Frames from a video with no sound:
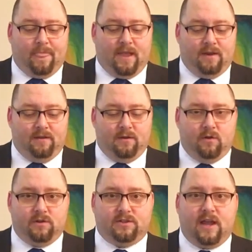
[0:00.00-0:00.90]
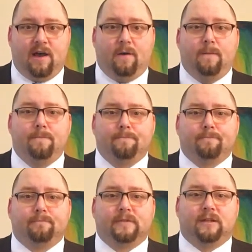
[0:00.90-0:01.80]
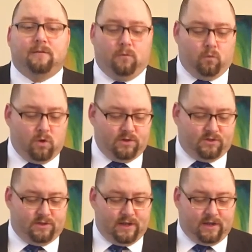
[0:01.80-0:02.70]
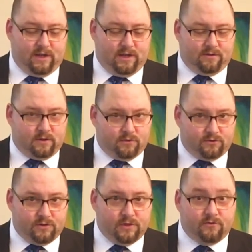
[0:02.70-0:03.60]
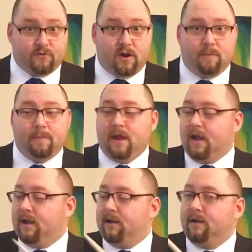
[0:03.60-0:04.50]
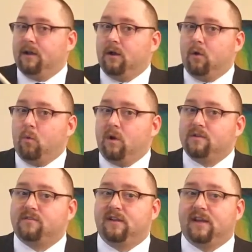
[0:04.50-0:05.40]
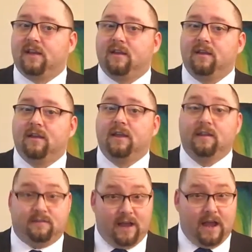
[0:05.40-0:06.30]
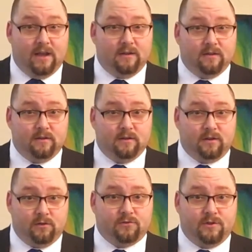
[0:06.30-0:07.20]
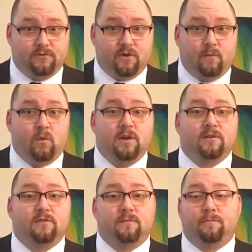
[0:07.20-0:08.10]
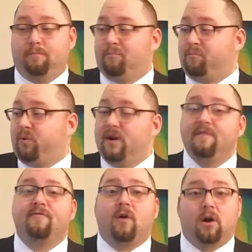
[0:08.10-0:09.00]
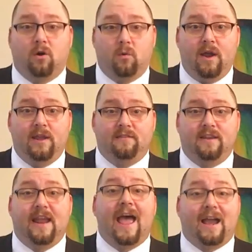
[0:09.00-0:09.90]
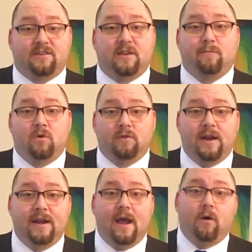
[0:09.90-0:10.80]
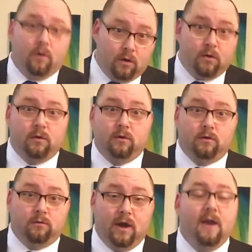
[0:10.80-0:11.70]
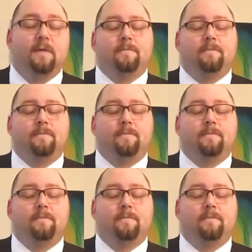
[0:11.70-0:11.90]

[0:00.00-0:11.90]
And notice how one stick is closer to the drum and one stick is not close to the drum. One's pretty far away. It's in accent mode right now, right?